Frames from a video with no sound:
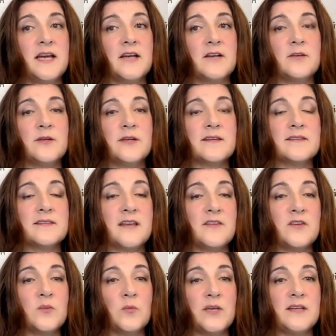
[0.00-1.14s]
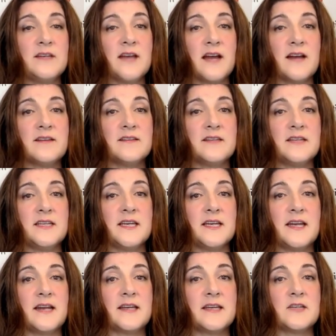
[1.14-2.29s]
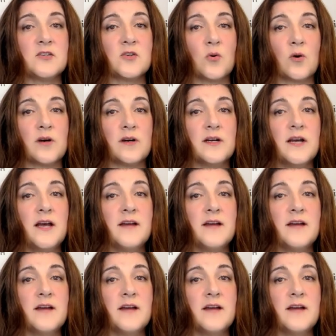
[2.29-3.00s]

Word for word: including a seven week, nine city Connecticut tour